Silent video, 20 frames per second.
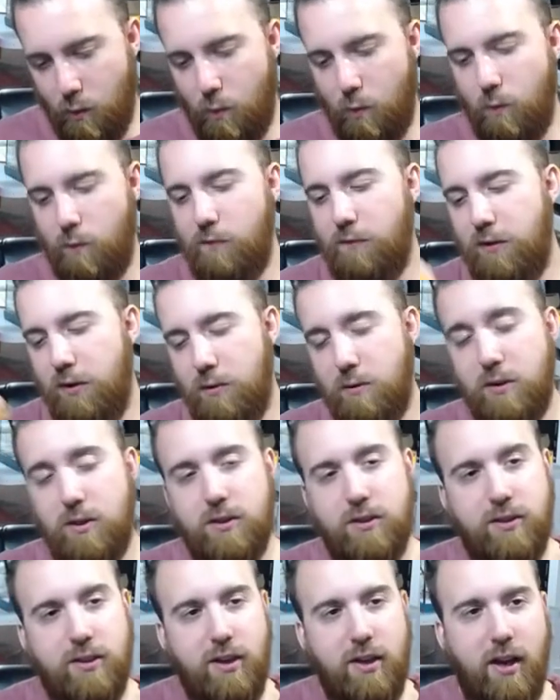
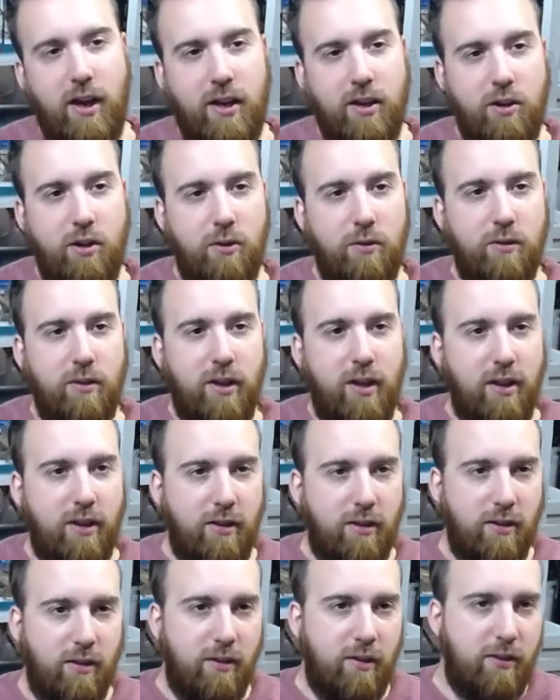viewers and I know that
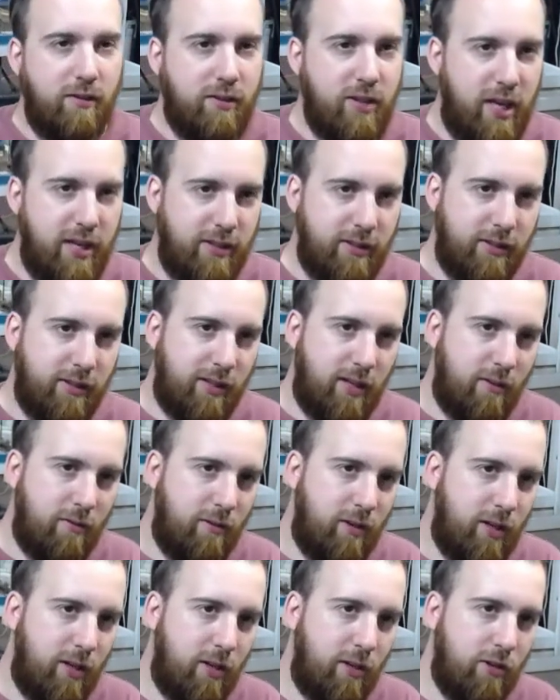sizes can
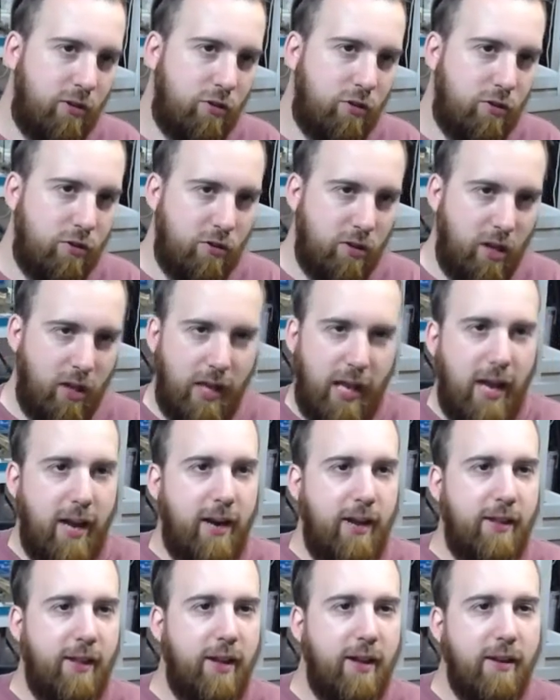range a lot
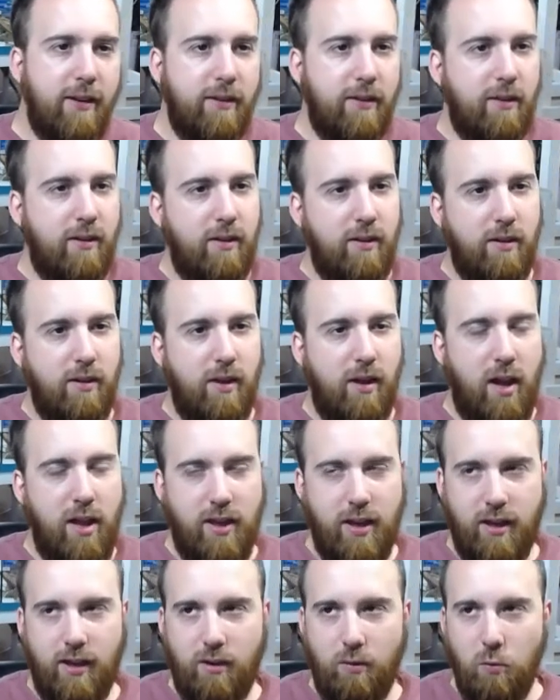on that. I
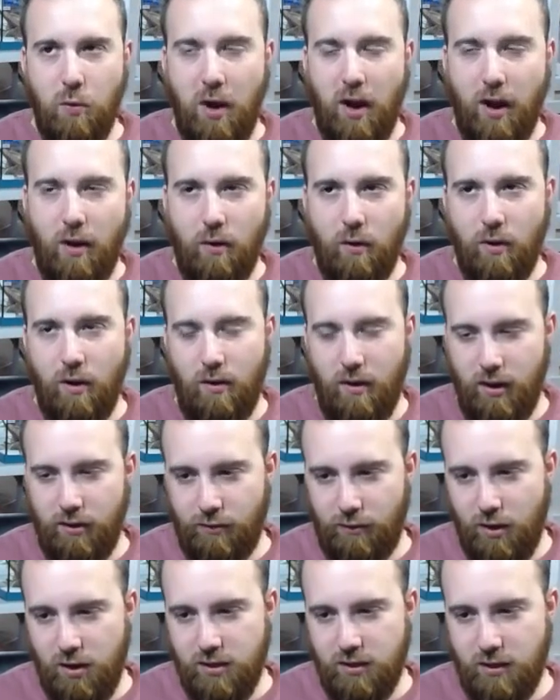think when I, as
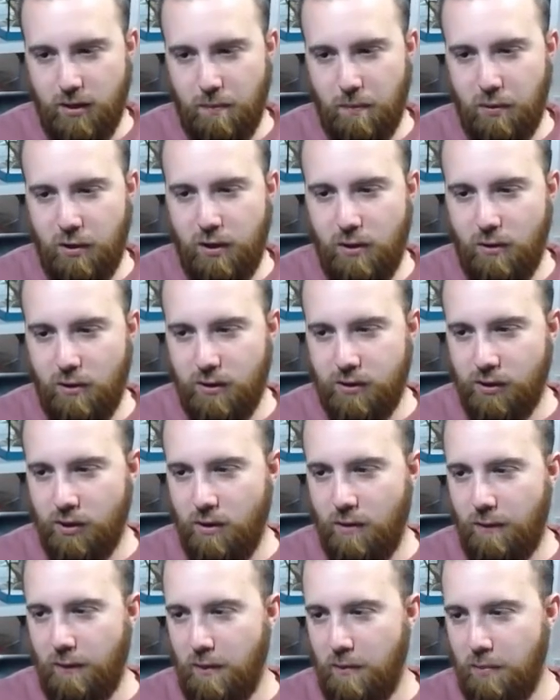far as the pre-orders
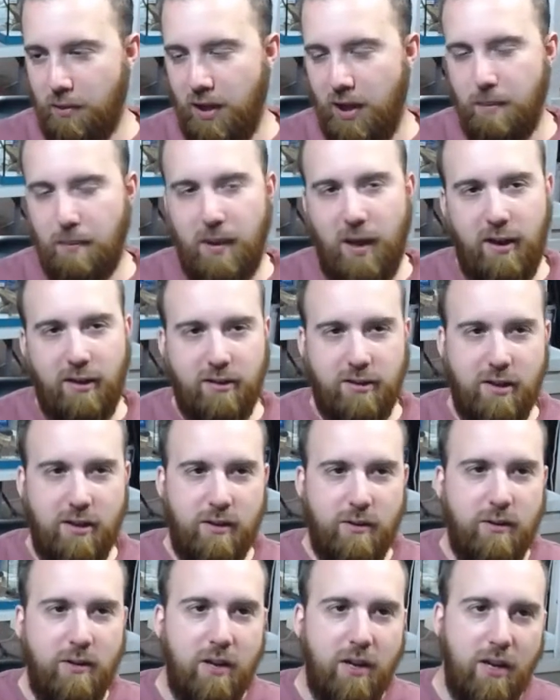go for Plant Pack
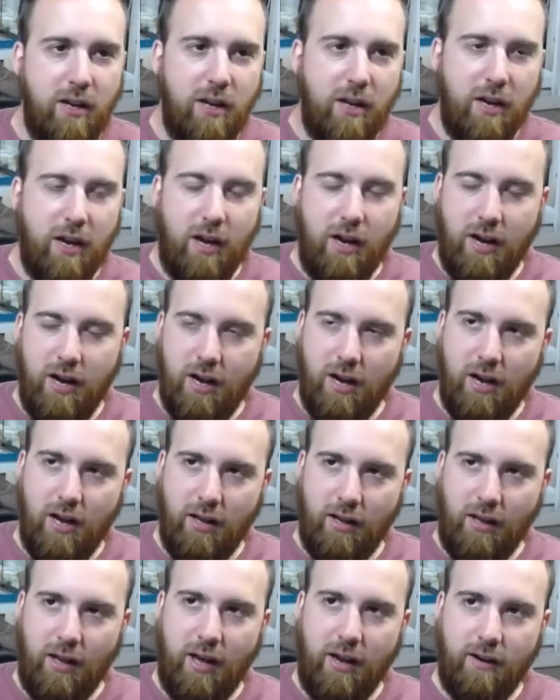though, uh, a
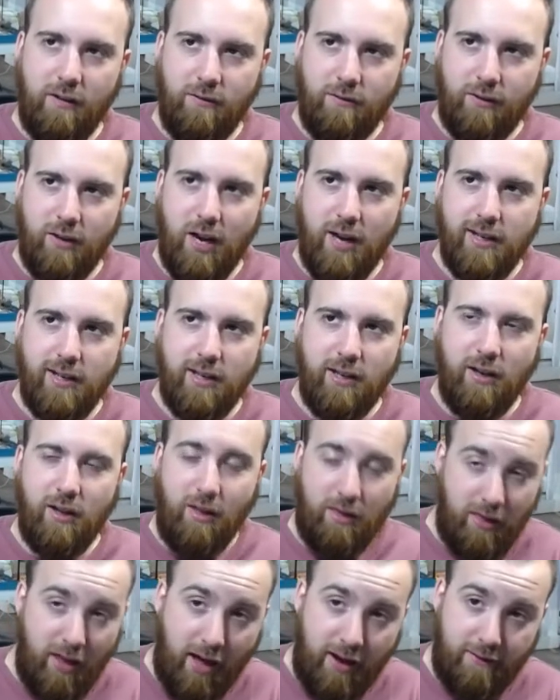lot of guy, a
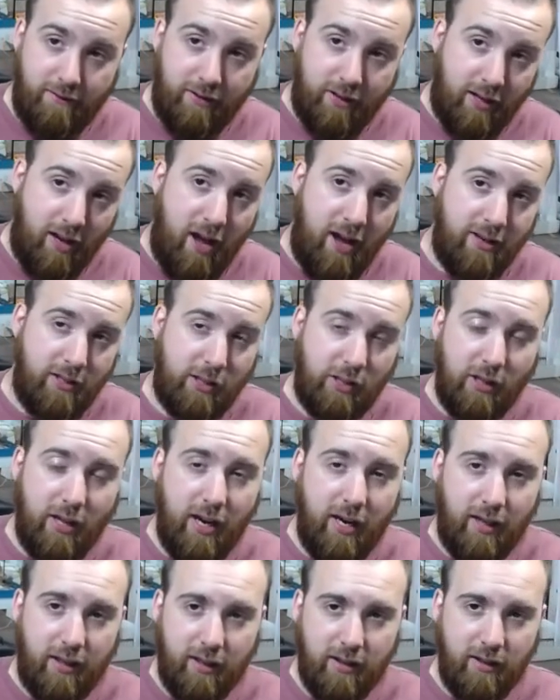lot of the guys are
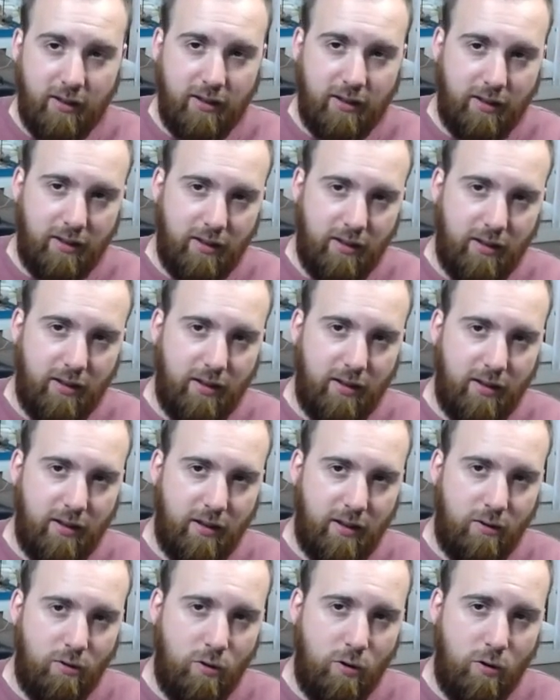like
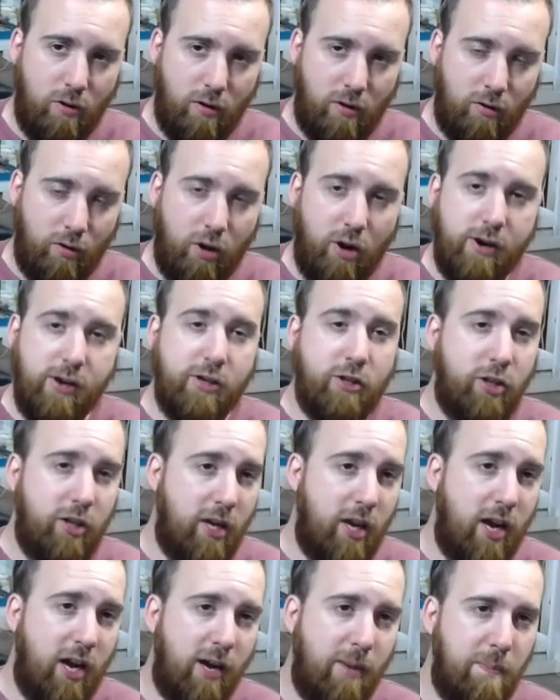large and
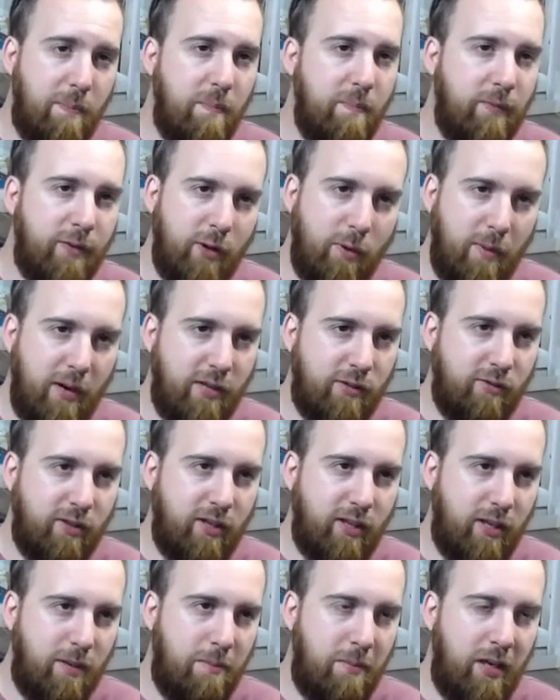up. Nobody's
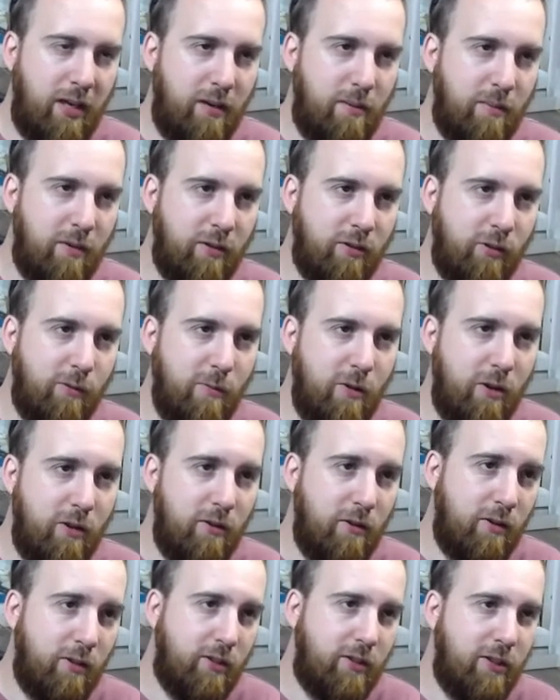really a medium or
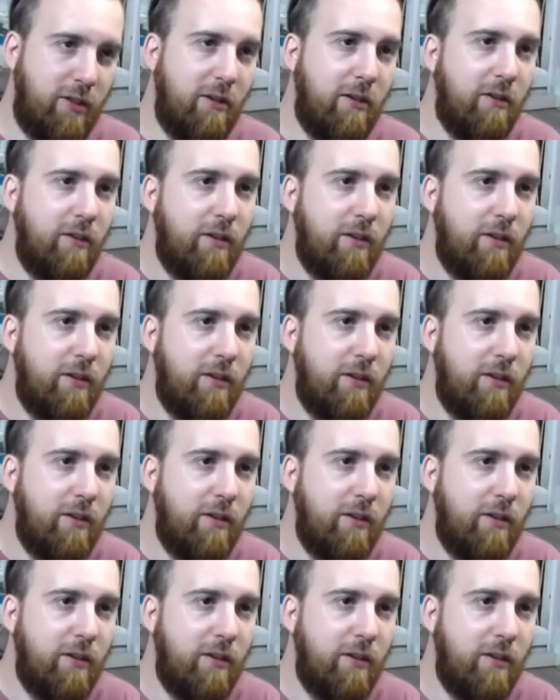smaller. So,